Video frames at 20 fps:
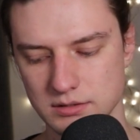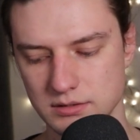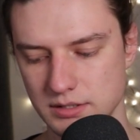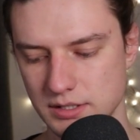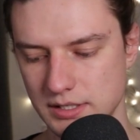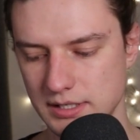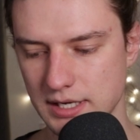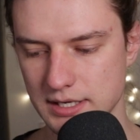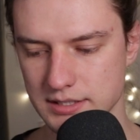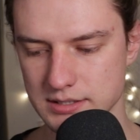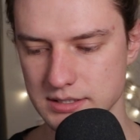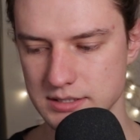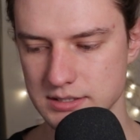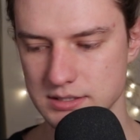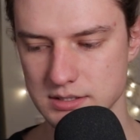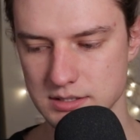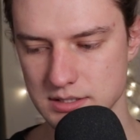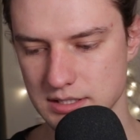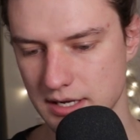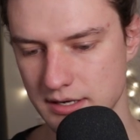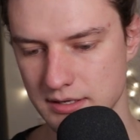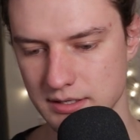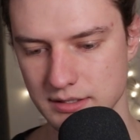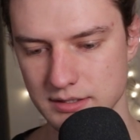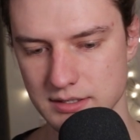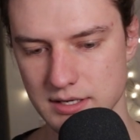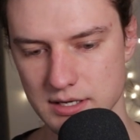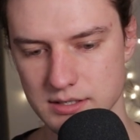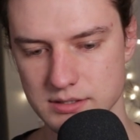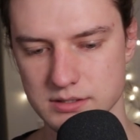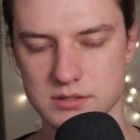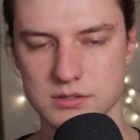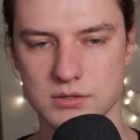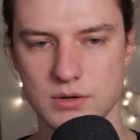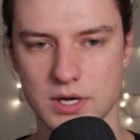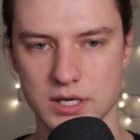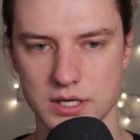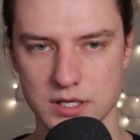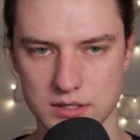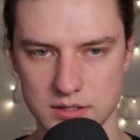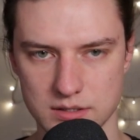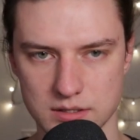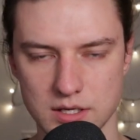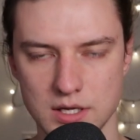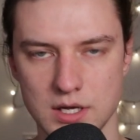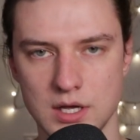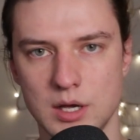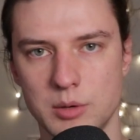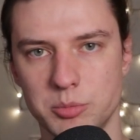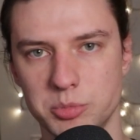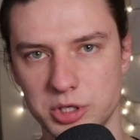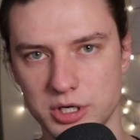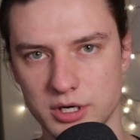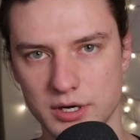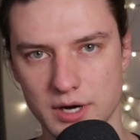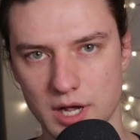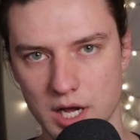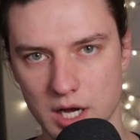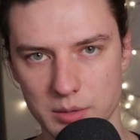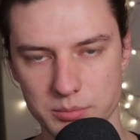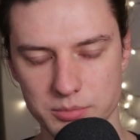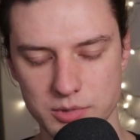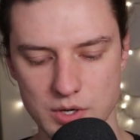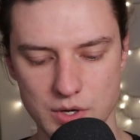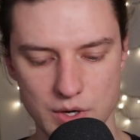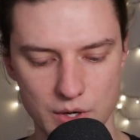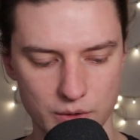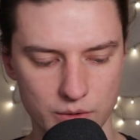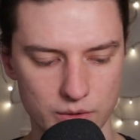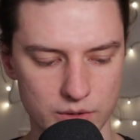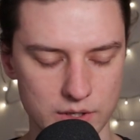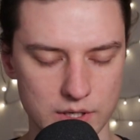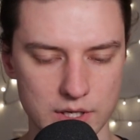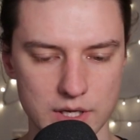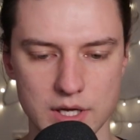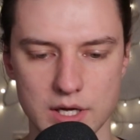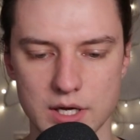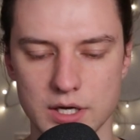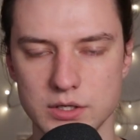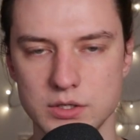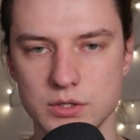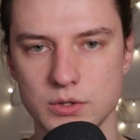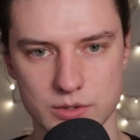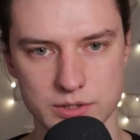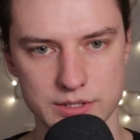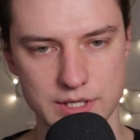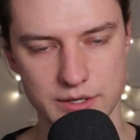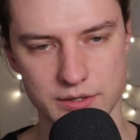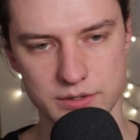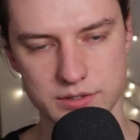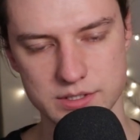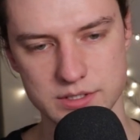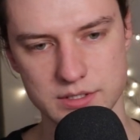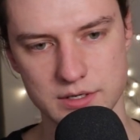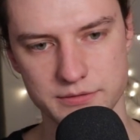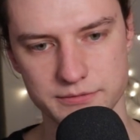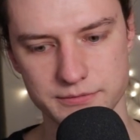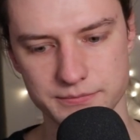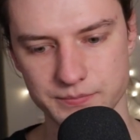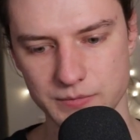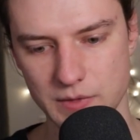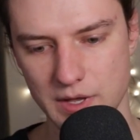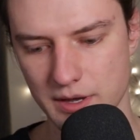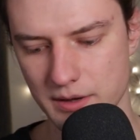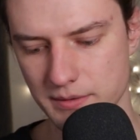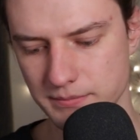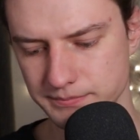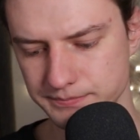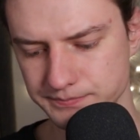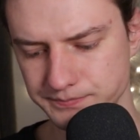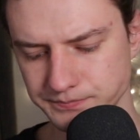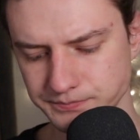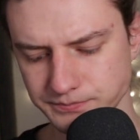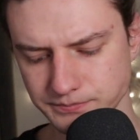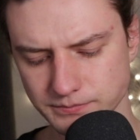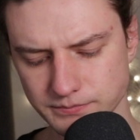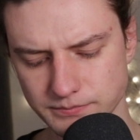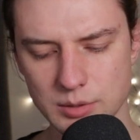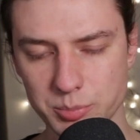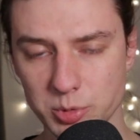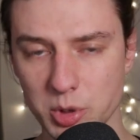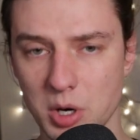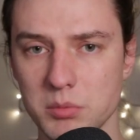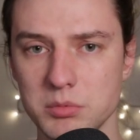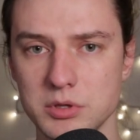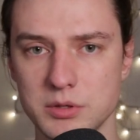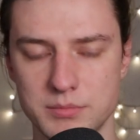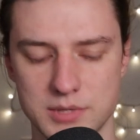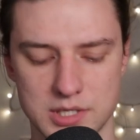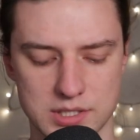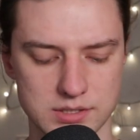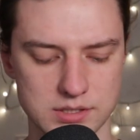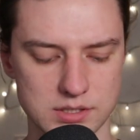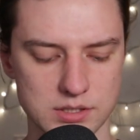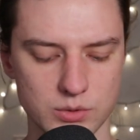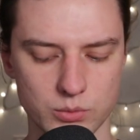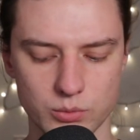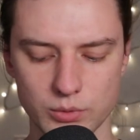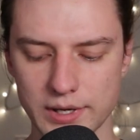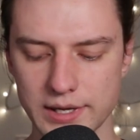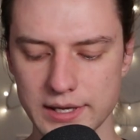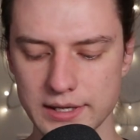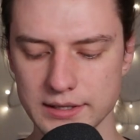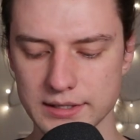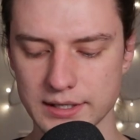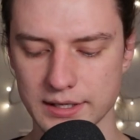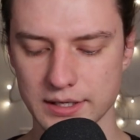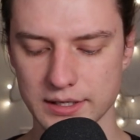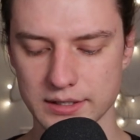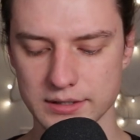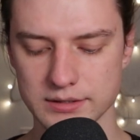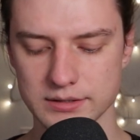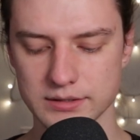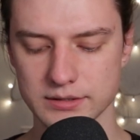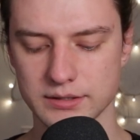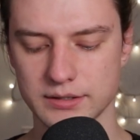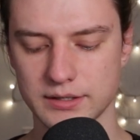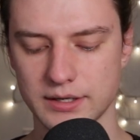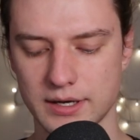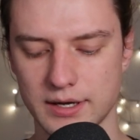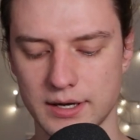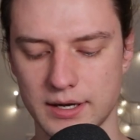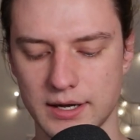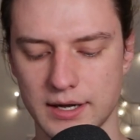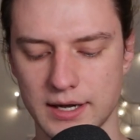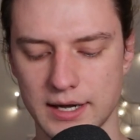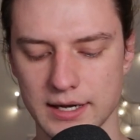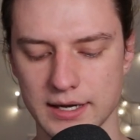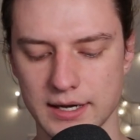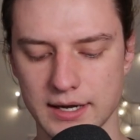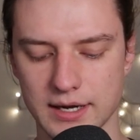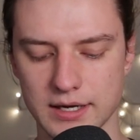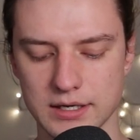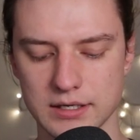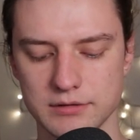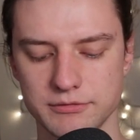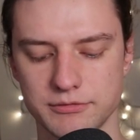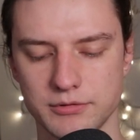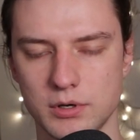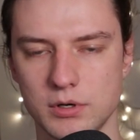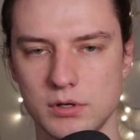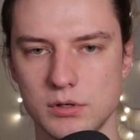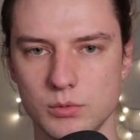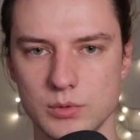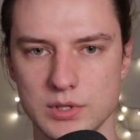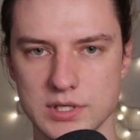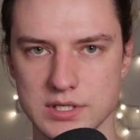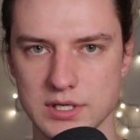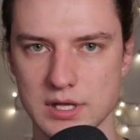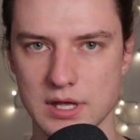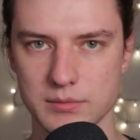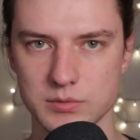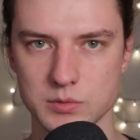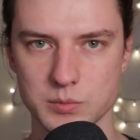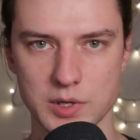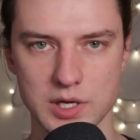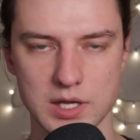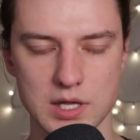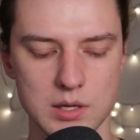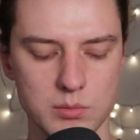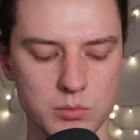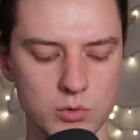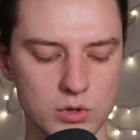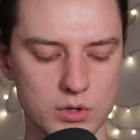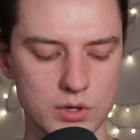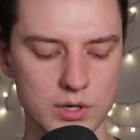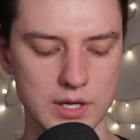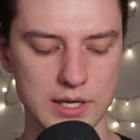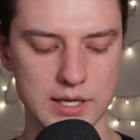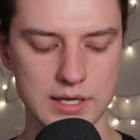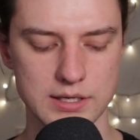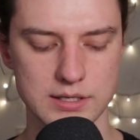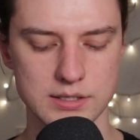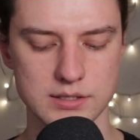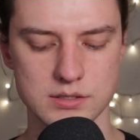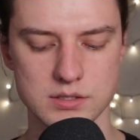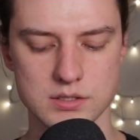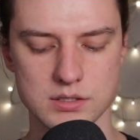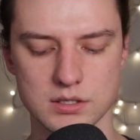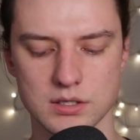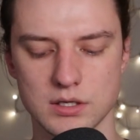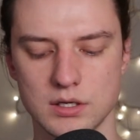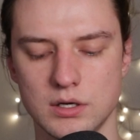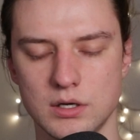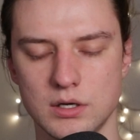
The desk is a standing desk, so I can put it up, do all that good stuff. The problem is the way that I kind of always kept my keyboard is